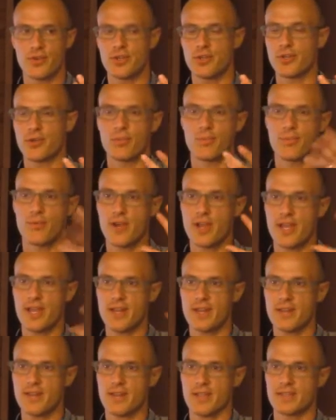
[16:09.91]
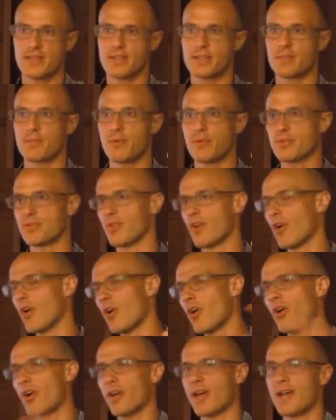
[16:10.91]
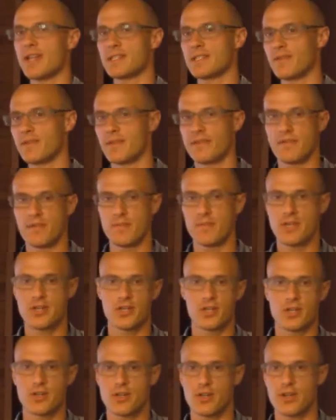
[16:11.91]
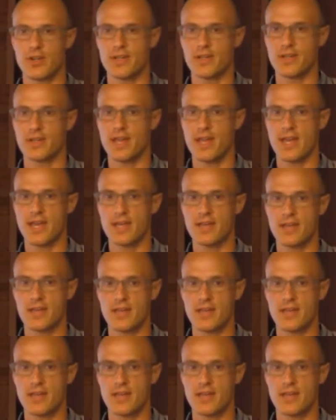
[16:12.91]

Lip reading: your brain is exposed to all kinds of information during the day,